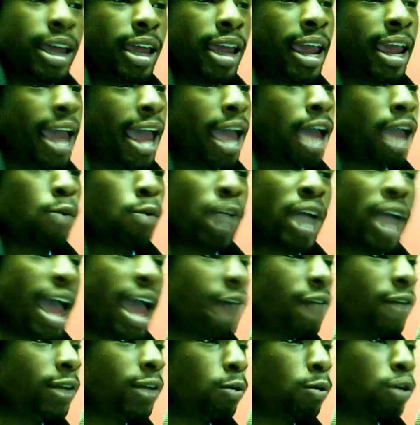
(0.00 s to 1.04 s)
and
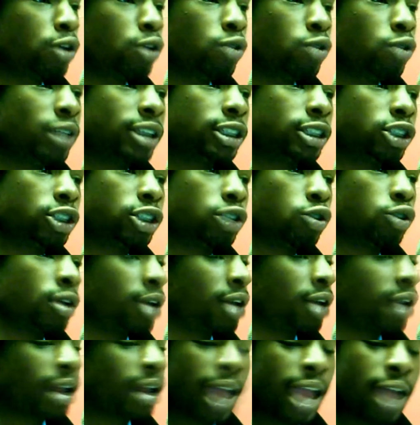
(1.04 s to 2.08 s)
when you listen to
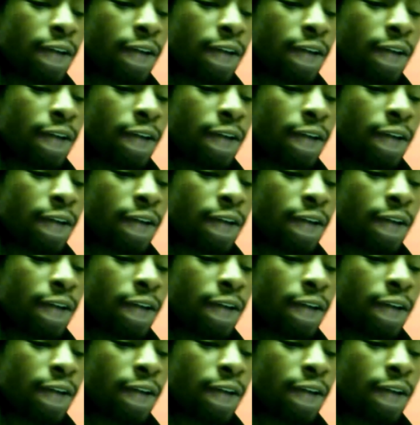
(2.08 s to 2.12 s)
it,